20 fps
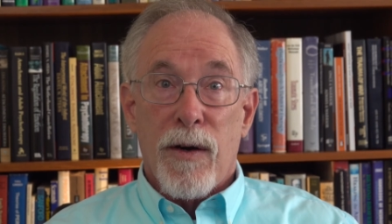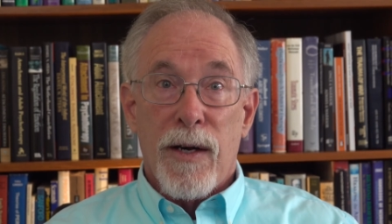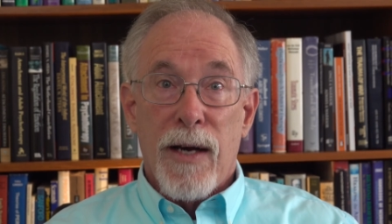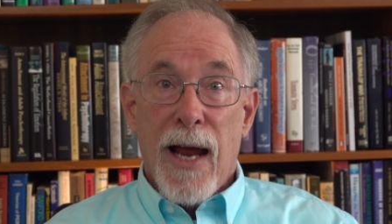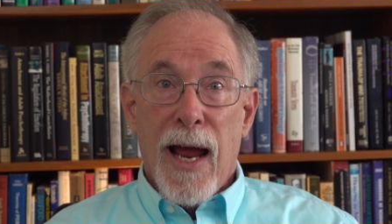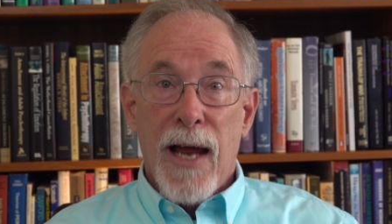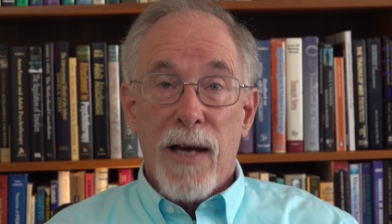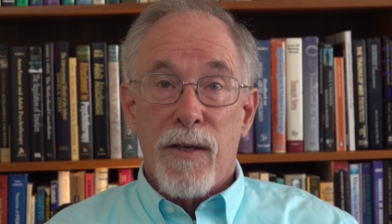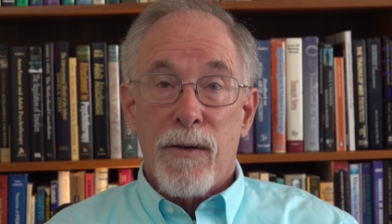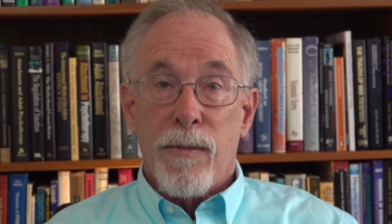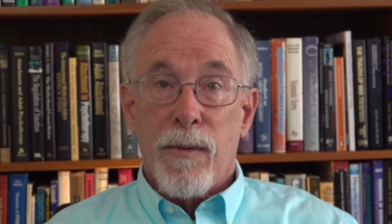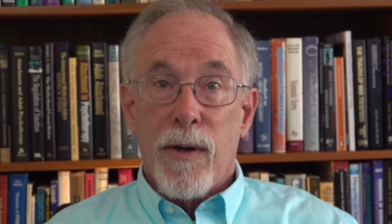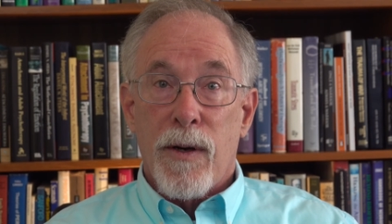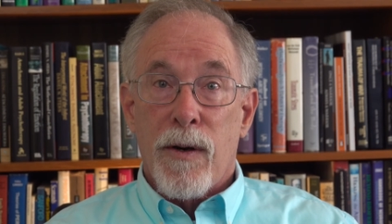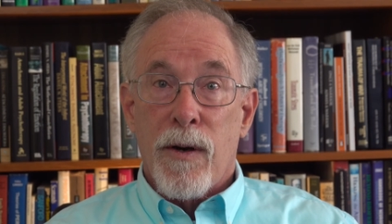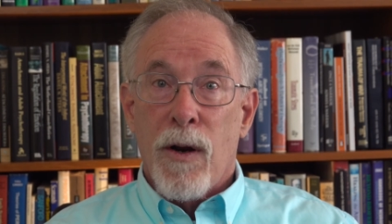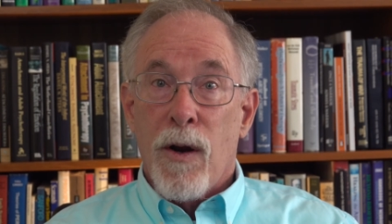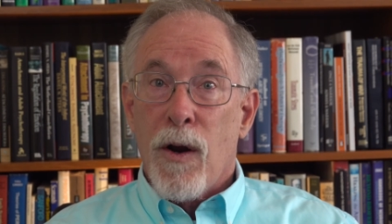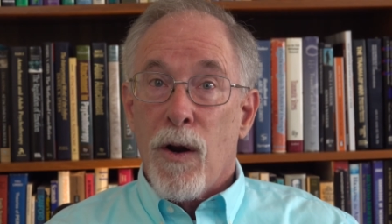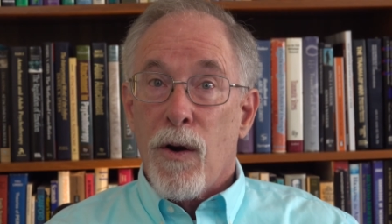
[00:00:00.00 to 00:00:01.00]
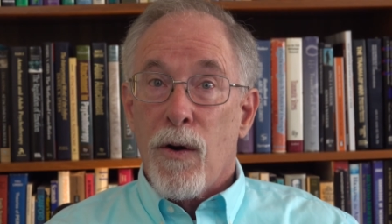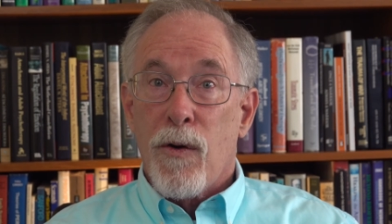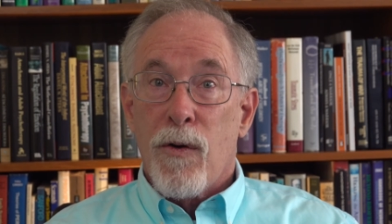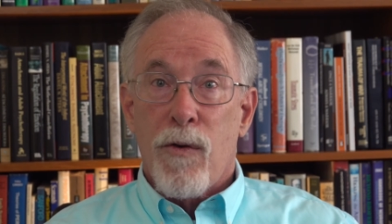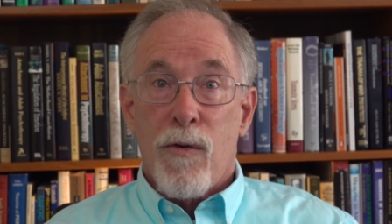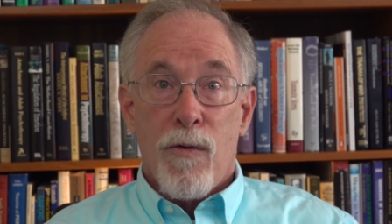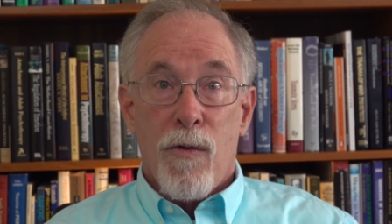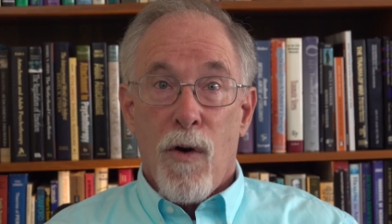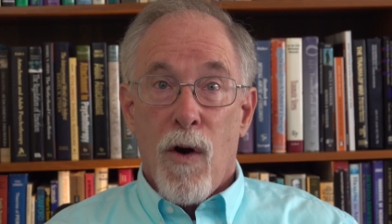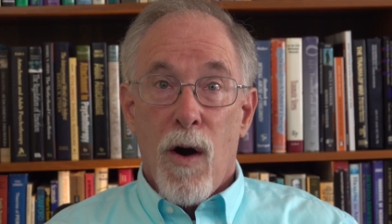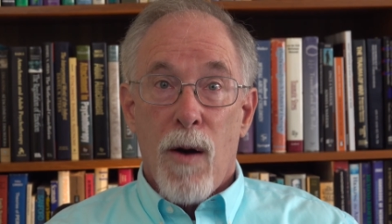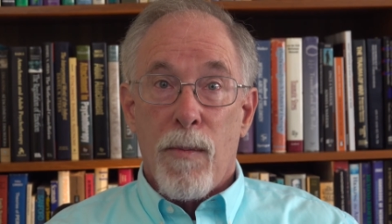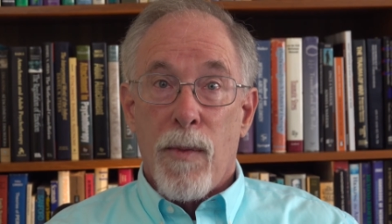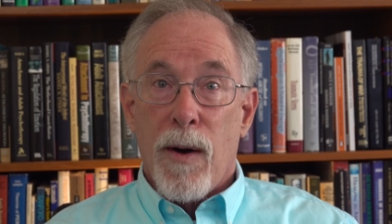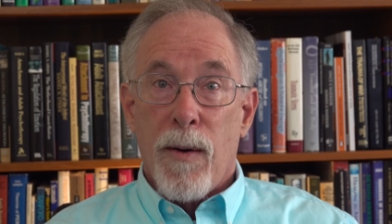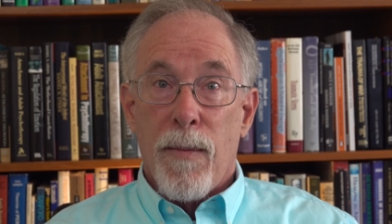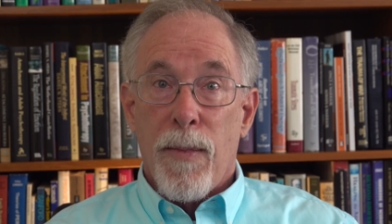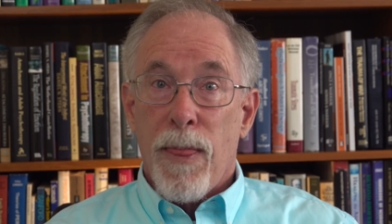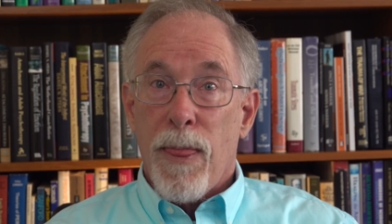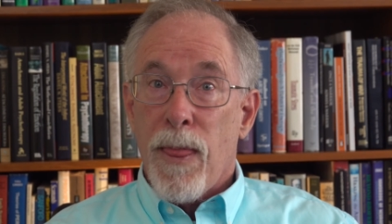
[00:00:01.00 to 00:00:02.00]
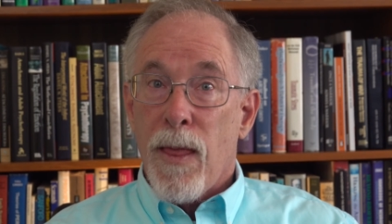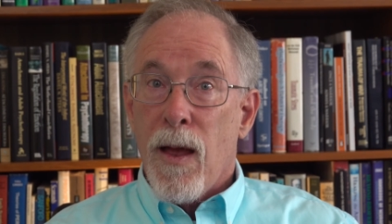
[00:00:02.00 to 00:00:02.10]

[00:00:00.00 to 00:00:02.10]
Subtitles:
attachment, trauma,